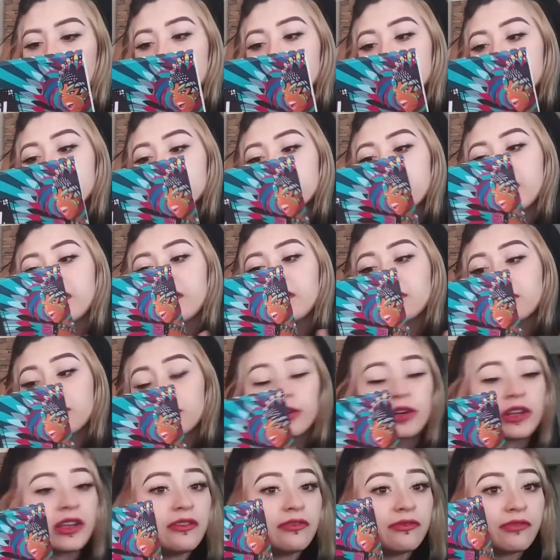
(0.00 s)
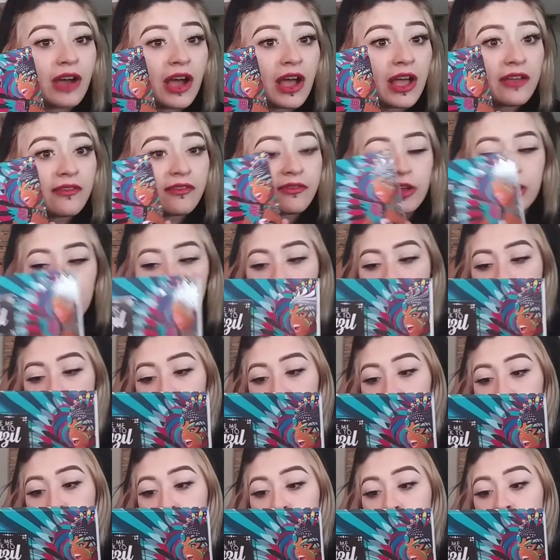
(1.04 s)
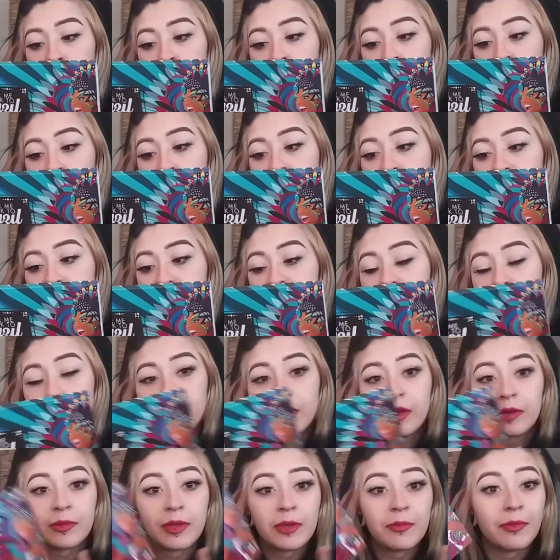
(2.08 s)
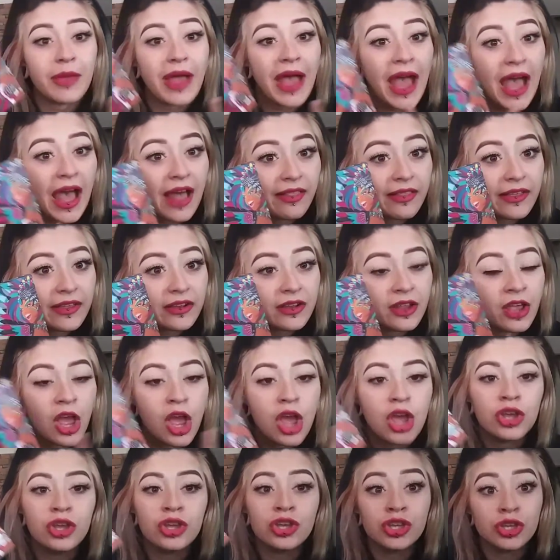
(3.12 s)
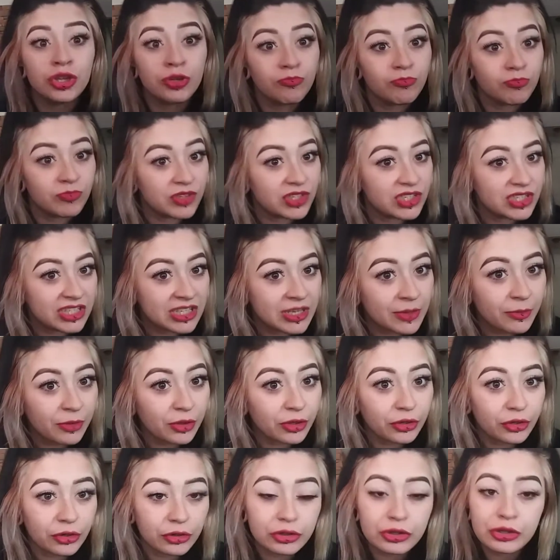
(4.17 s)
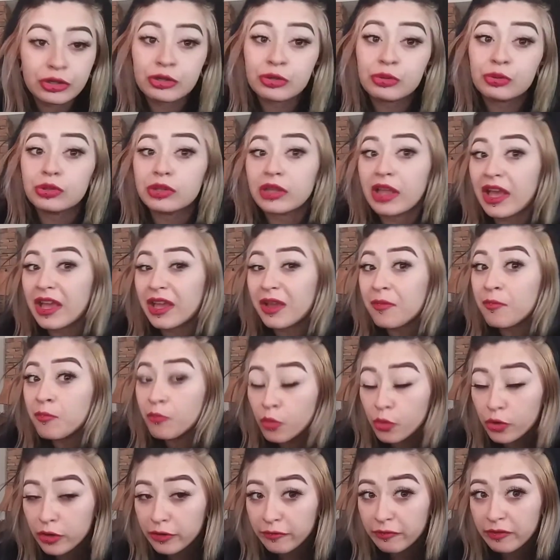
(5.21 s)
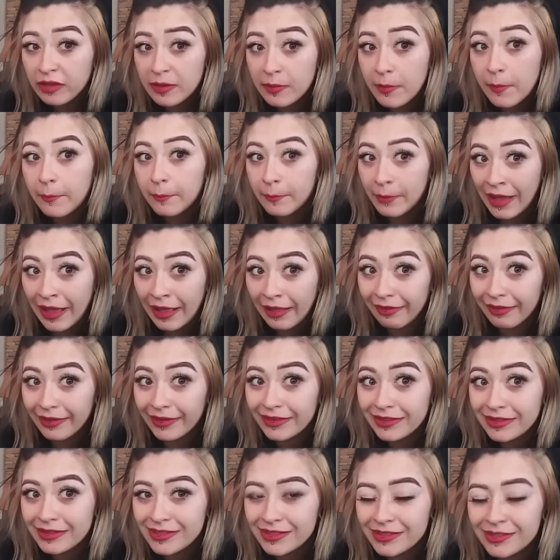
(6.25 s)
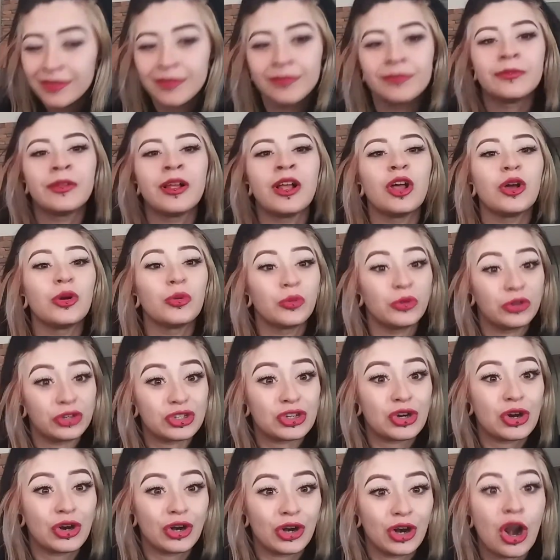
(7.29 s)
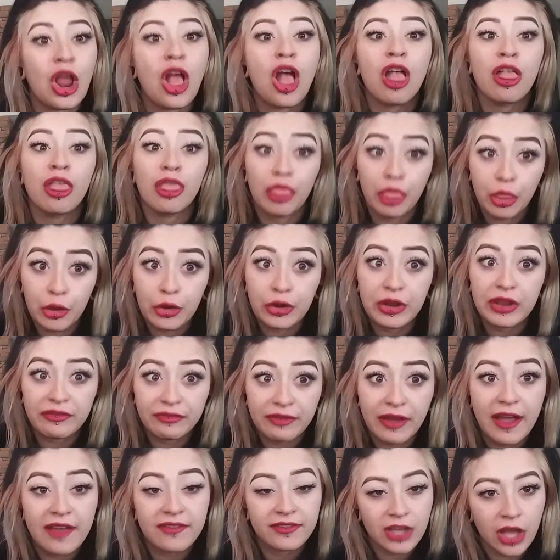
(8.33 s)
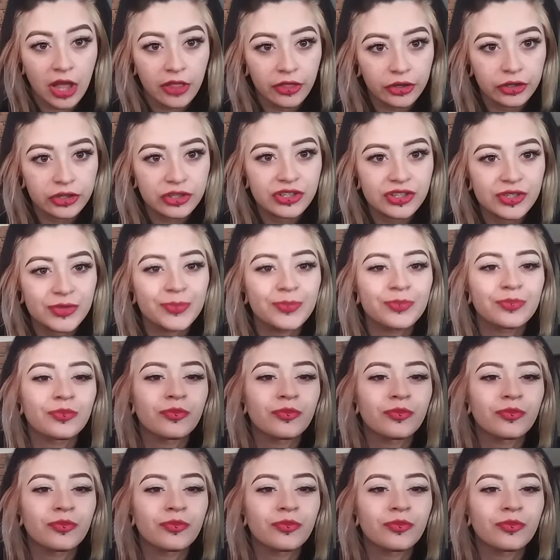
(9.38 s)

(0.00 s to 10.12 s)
This is a 35 color pressed pigment palette, similar to like Morphe palettes, which are 35 colors.